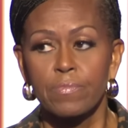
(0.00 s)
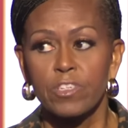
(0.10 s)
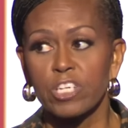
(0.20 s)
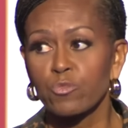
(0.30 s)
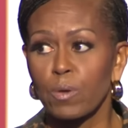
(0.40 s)

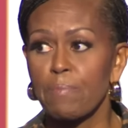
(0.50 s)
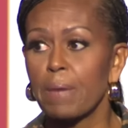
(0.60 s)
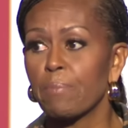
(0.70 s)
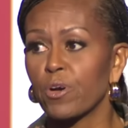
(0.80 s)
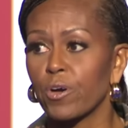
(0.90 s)
just
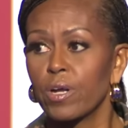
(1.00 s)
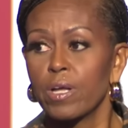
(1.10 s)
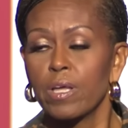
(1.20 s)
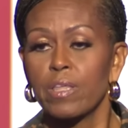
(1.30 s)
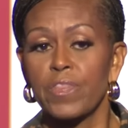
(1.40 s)
remember
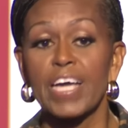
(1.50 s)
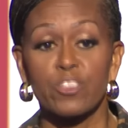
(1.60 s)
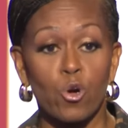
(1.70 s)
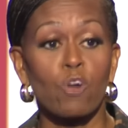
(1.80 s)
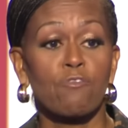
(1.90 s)
that
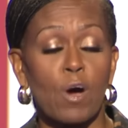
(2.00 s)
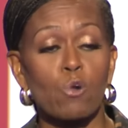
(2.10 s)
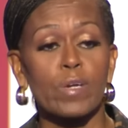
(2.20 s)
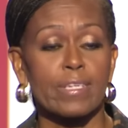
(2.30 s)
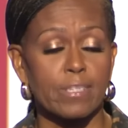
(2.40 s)
your
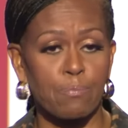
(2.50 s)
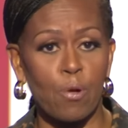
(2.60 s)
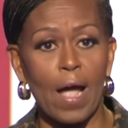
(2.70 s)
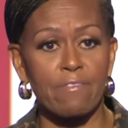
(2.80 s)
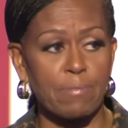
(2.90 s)
vote is a
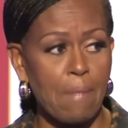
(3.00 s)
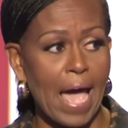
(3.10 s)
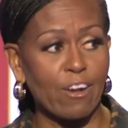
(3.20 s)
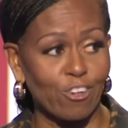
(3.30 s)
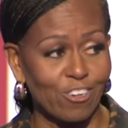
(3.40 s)
private
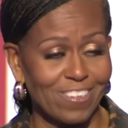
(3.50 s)
matter.